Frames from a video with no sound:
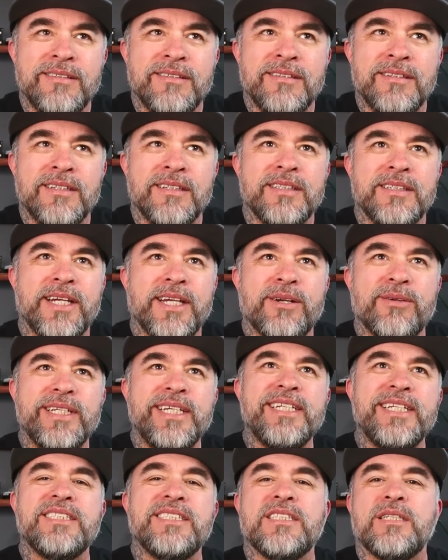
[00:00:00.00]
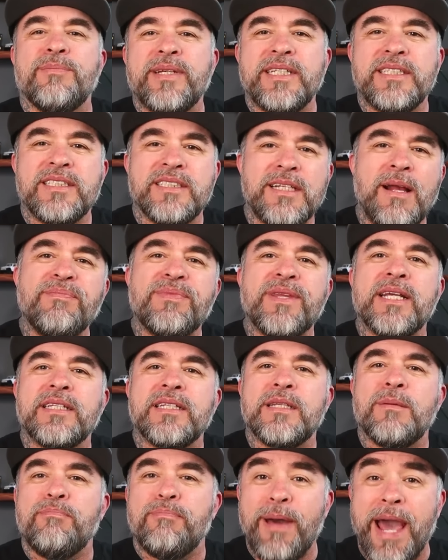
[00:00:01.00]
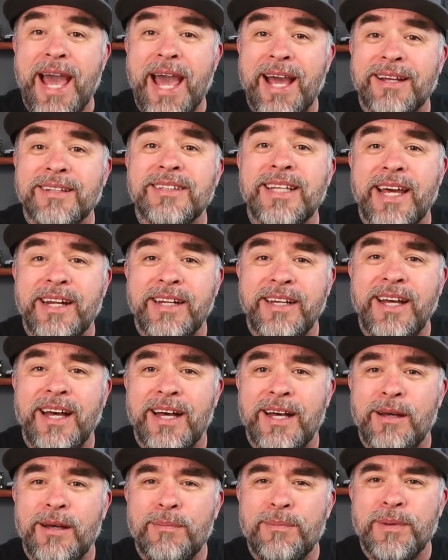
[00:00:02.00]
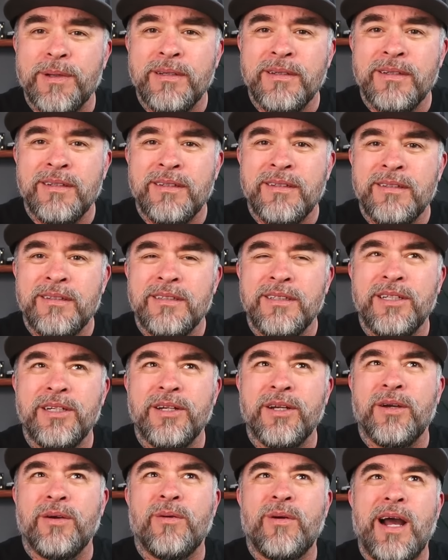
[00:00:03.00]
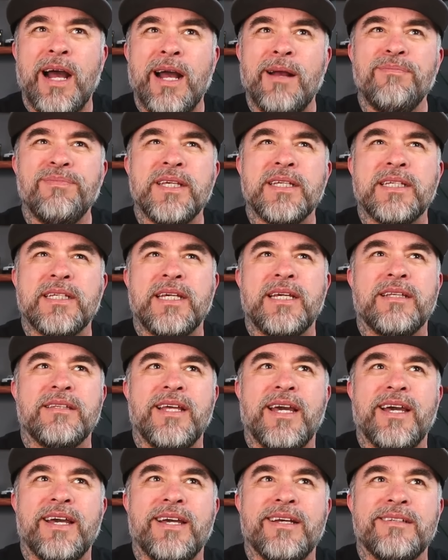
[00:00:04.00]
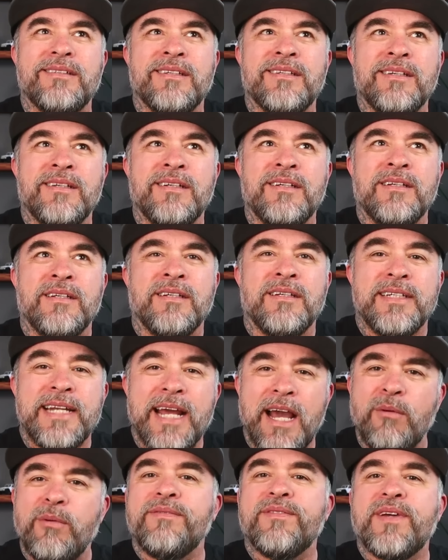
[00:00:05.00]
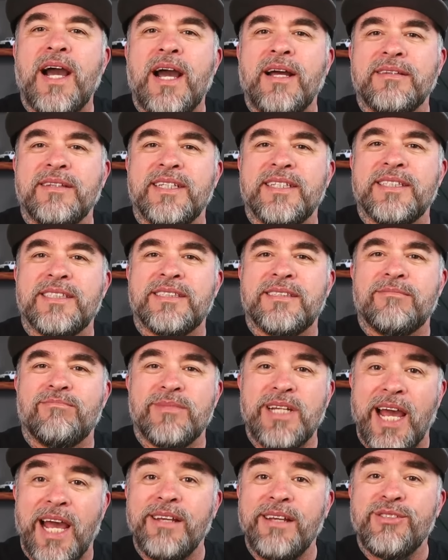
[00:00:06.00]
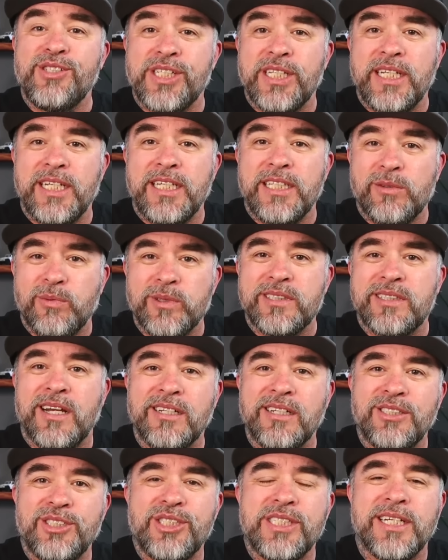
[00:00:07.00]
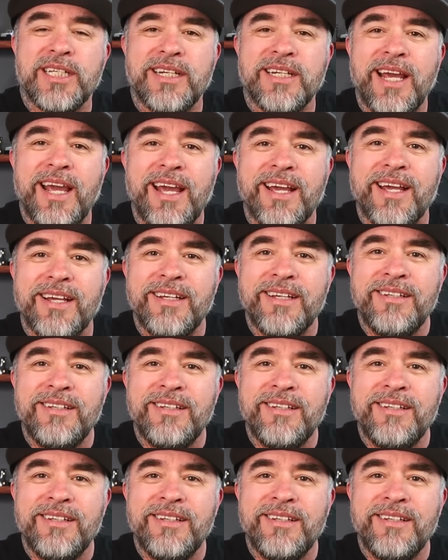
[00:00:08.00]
There needs to be something to back that up. You know, I'm thinking that now we've got this knife sheath with touch DNA,